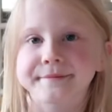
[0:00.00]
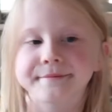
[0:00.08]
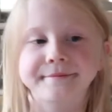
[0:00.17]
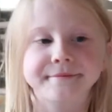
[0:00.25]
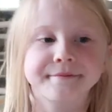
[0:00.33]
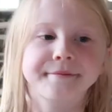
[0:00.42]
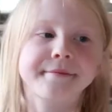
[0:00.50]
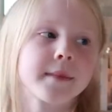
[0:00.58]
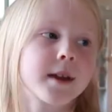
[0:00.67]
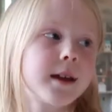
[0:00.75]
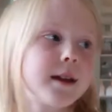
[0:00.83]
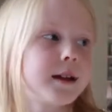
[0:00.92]
homework to do
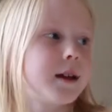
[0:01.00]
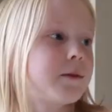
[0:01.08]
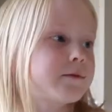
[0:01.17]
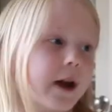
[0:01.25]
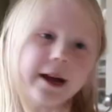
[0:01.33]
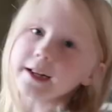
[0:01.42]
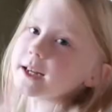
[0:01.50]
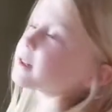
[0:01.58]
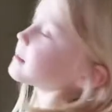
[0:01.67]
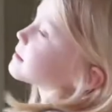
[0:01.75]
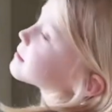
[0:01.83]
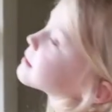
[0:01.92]
before your Friday. next call.